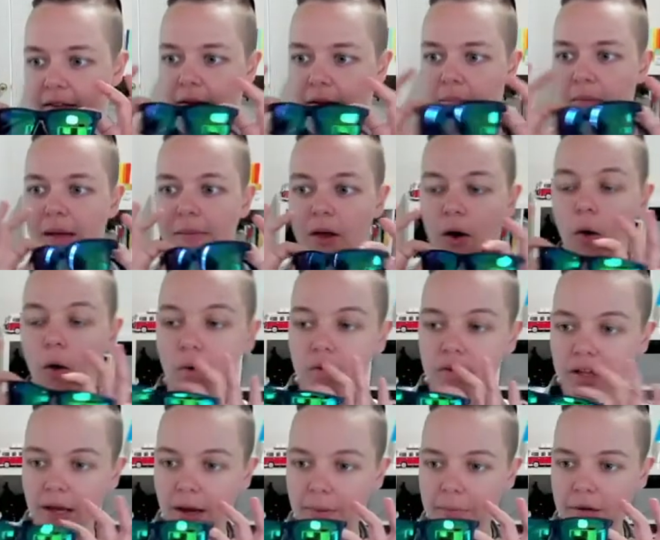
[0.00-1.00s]
and maybe
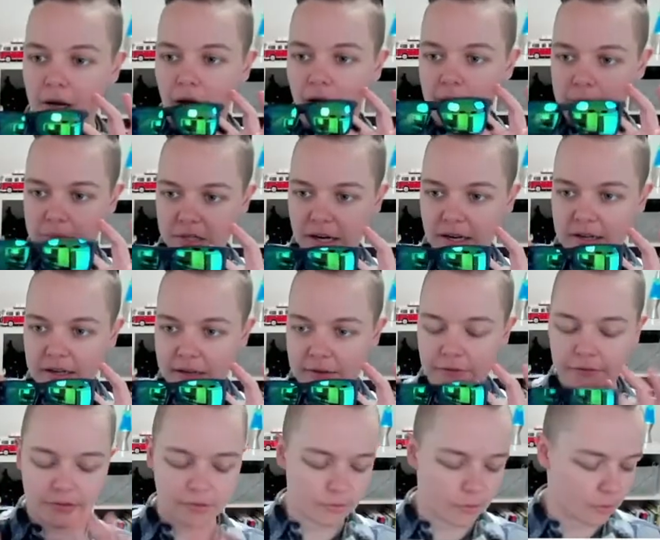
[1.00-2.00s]
holding up an object in
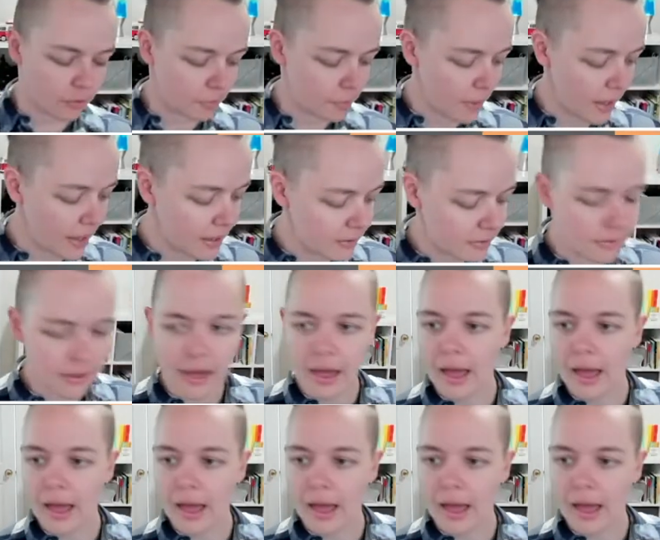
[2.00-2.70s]
physical space,